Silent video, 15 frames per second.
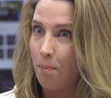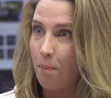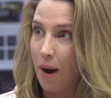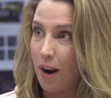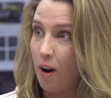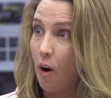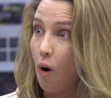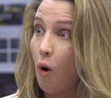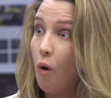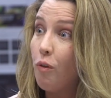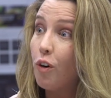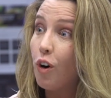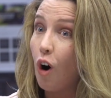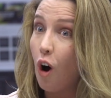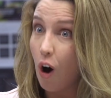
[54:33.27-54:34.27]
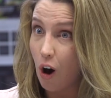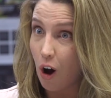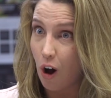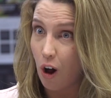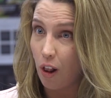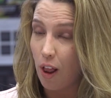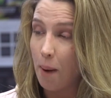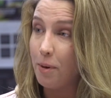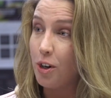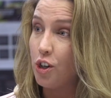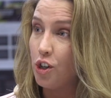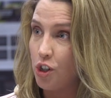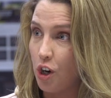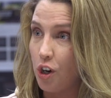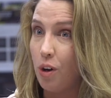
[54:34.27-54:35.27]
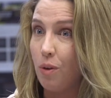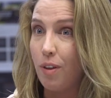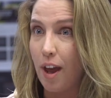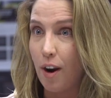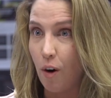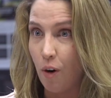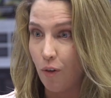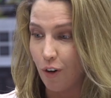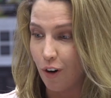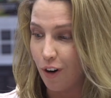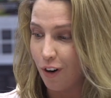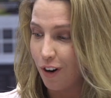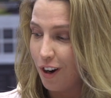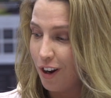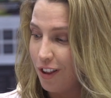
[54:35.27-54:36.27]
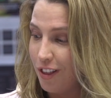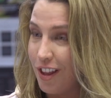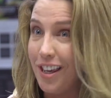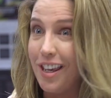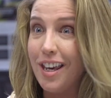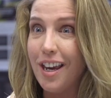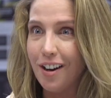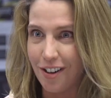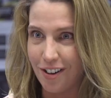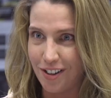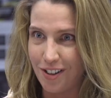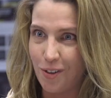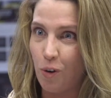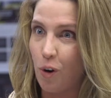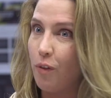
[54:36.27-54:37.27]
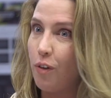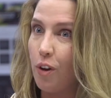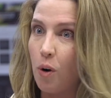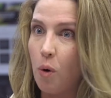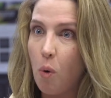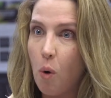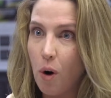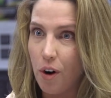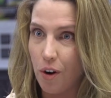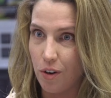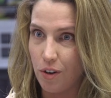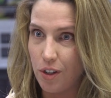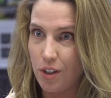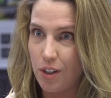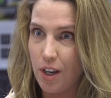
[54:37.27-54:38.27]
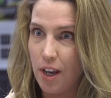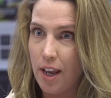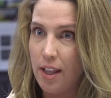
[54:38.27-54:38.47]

But overall, I'm going to show you that over the years or over the quarters,